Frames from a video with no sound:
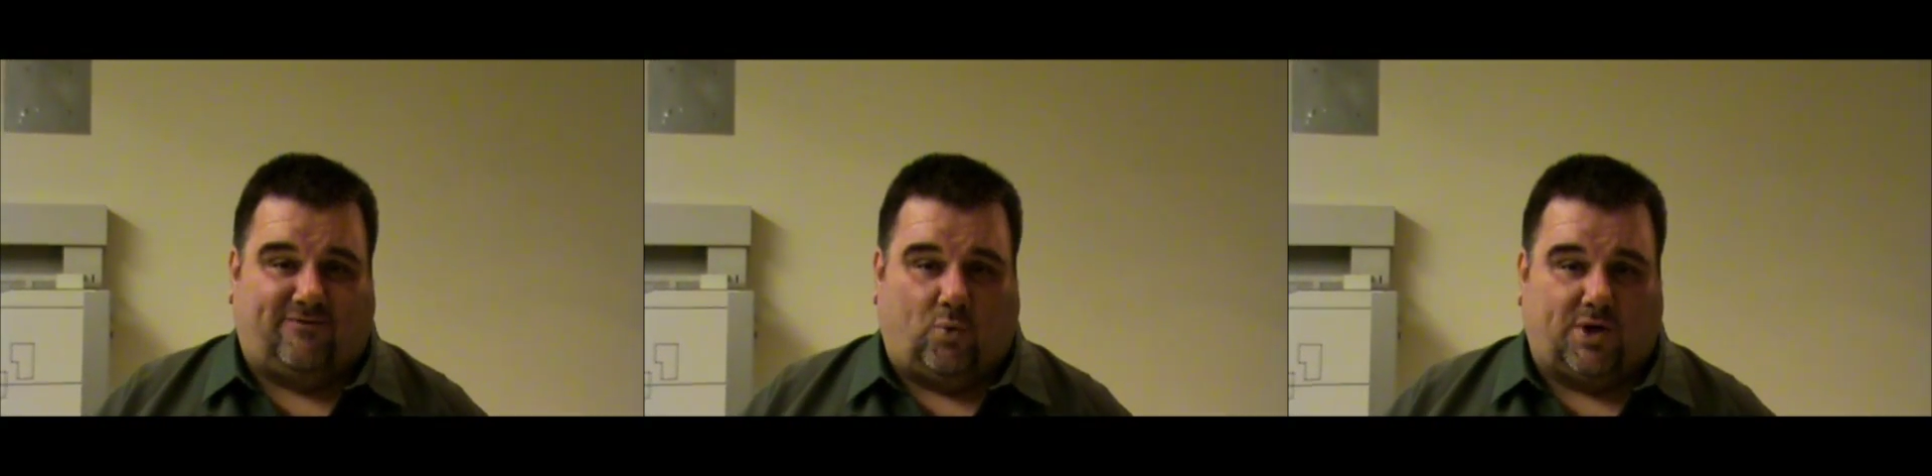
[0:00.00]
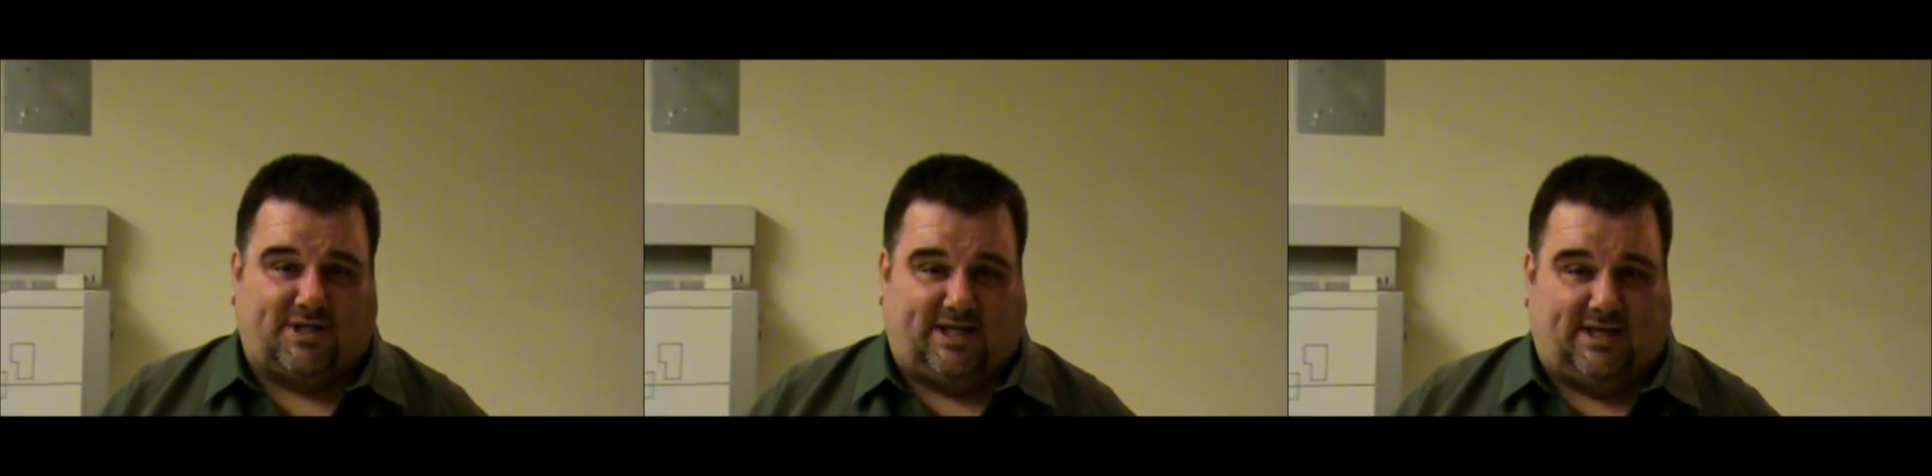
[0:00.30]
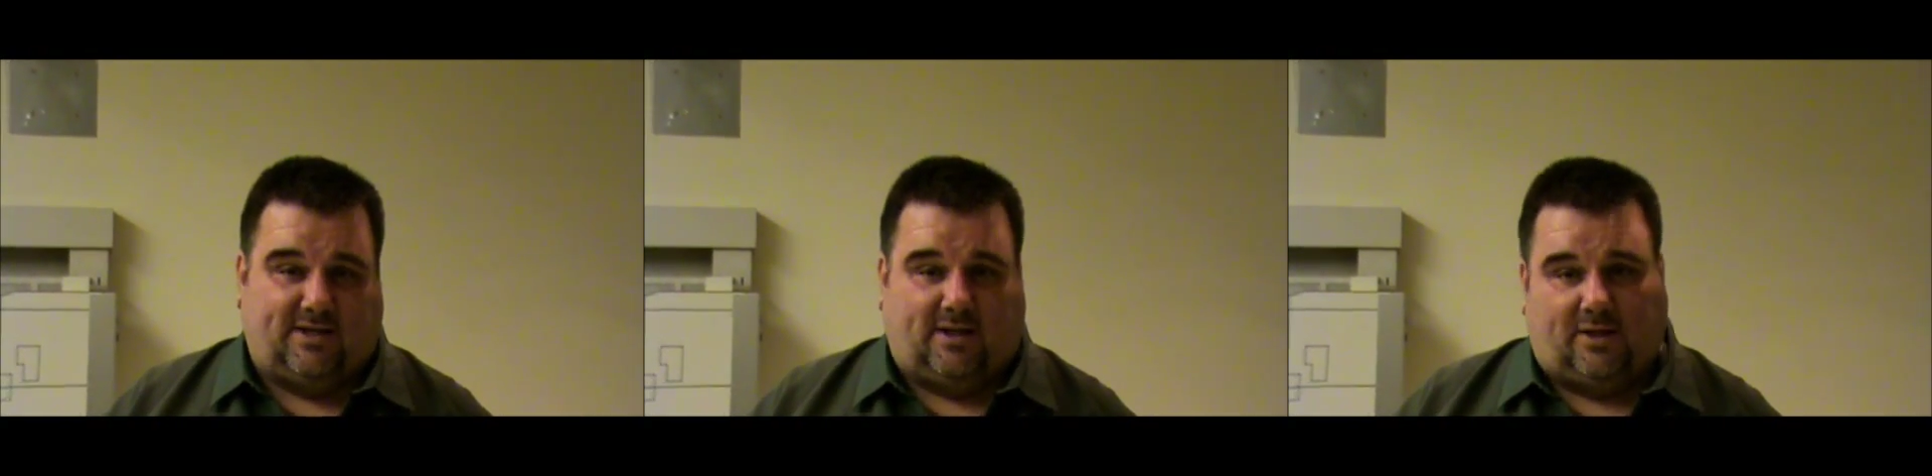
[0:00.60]

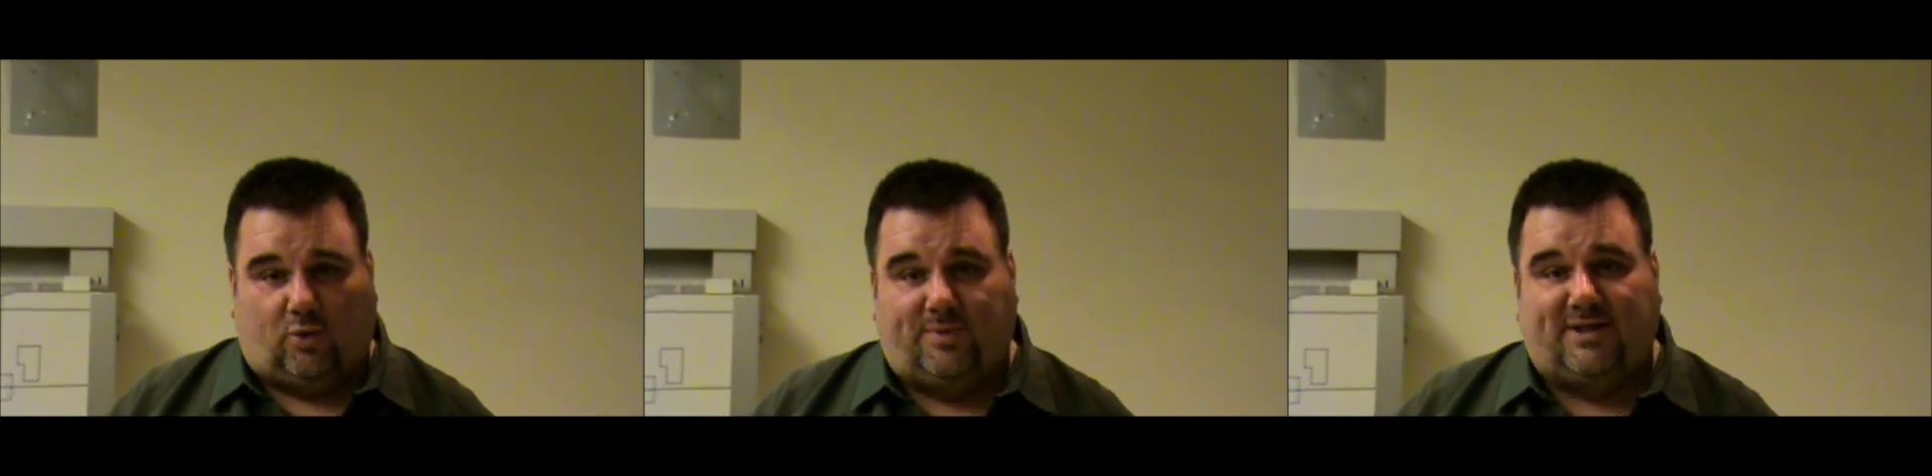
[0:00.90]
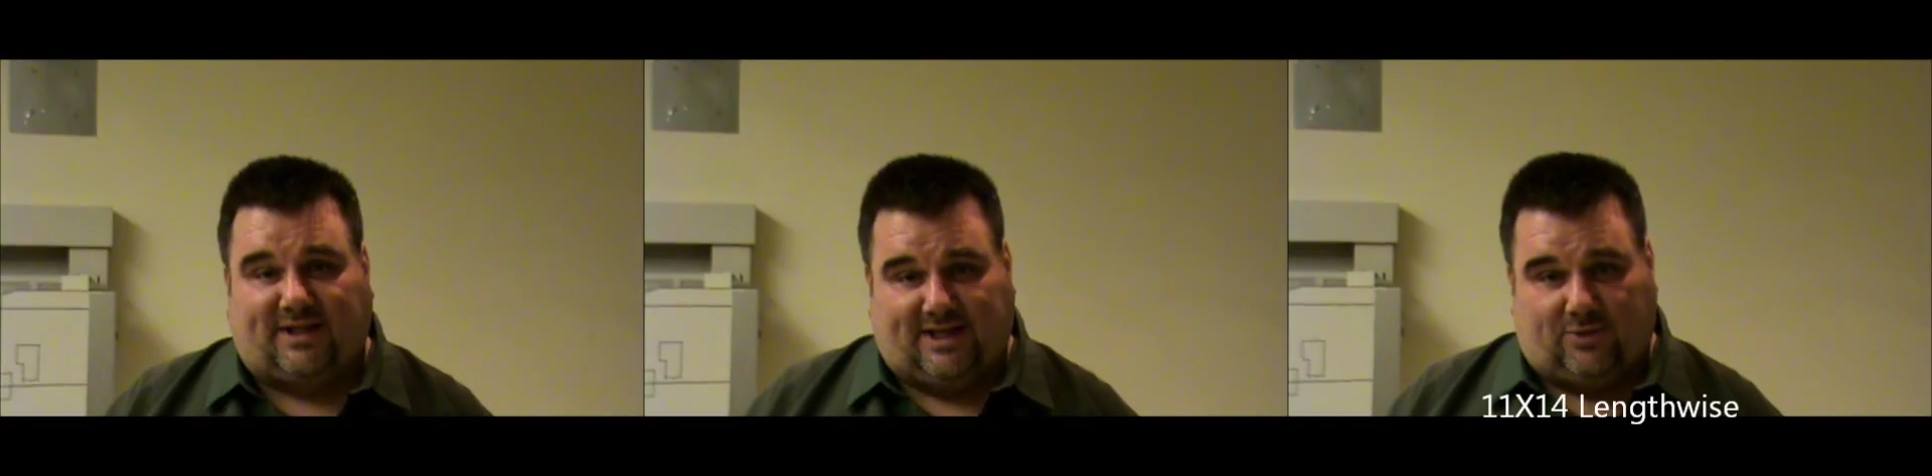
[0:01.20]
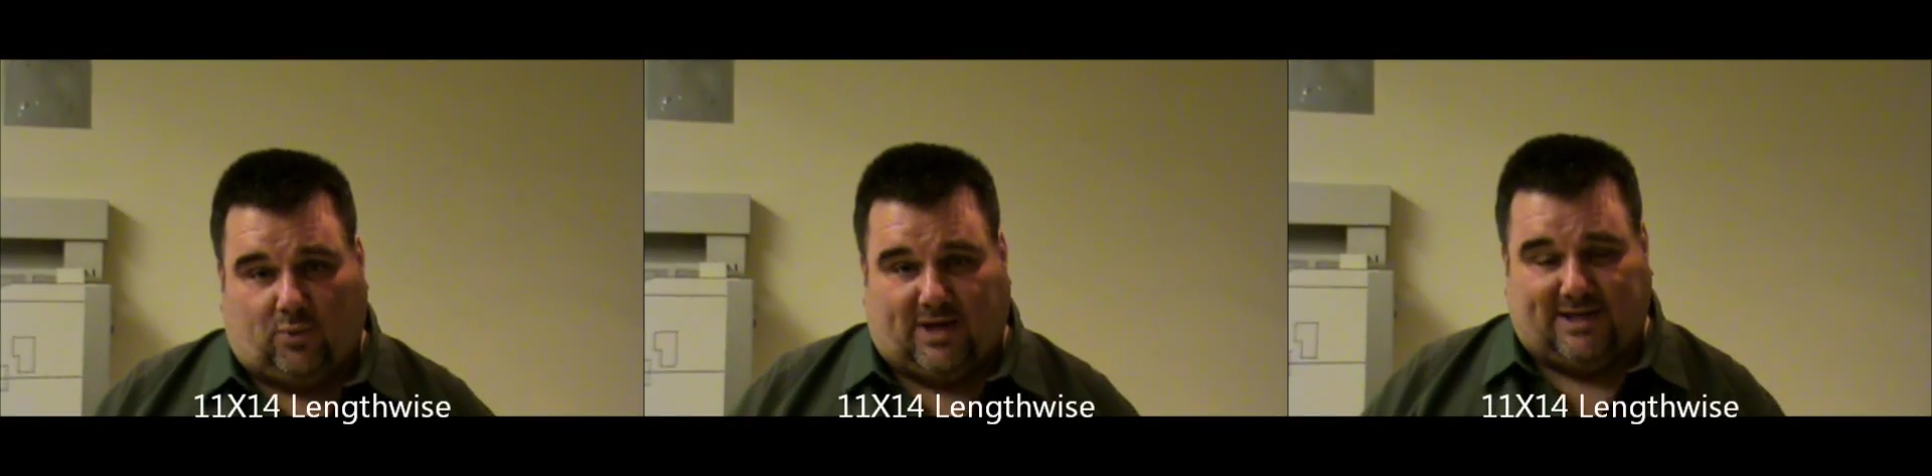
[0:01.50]
14, and it will be
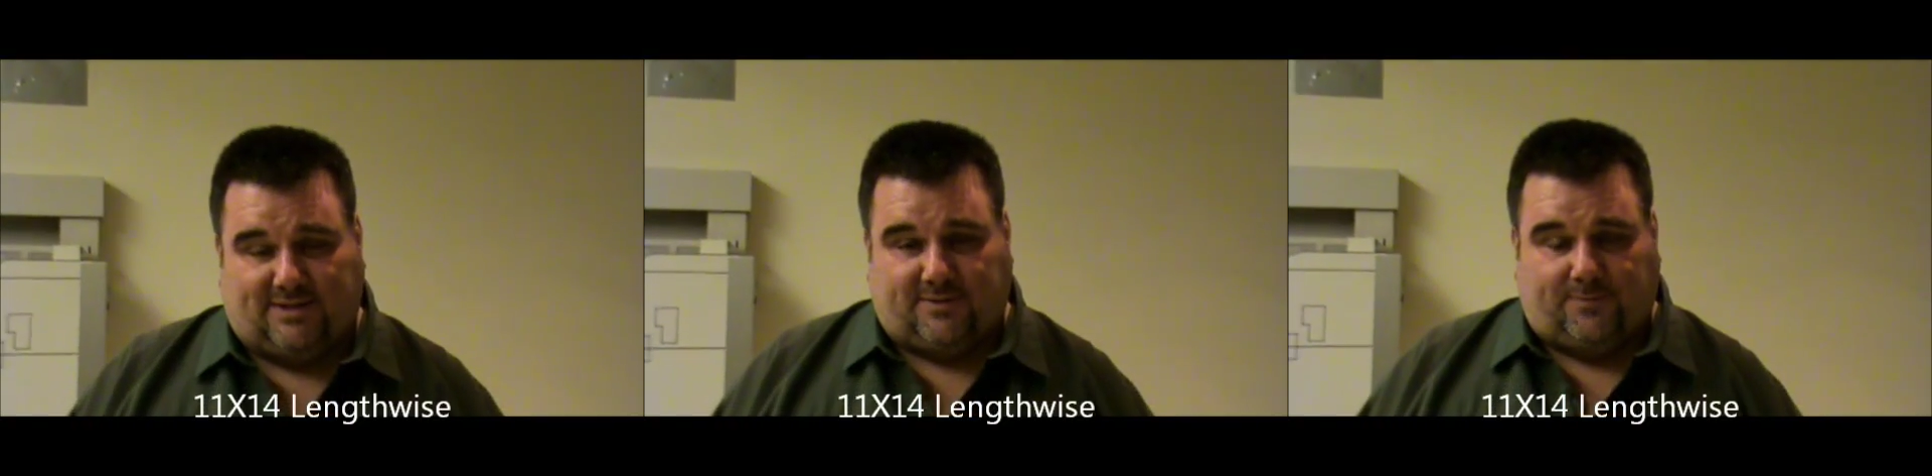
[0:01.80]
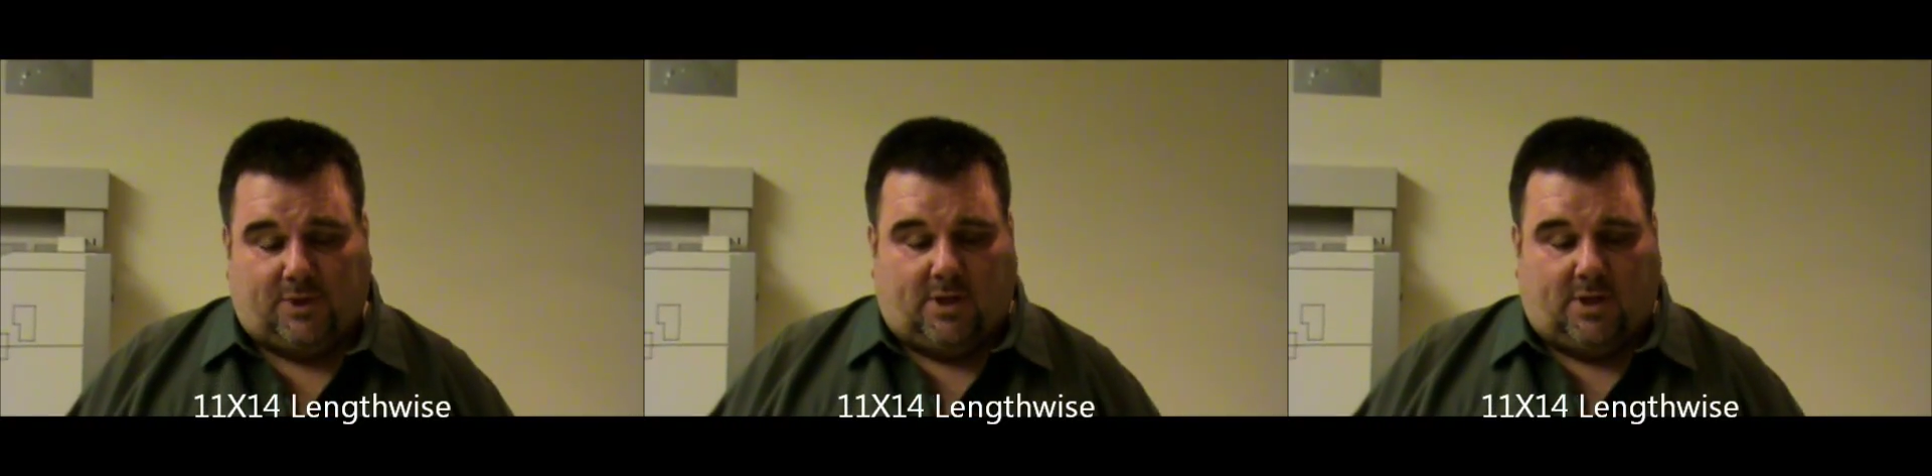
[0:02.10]
lengthwise.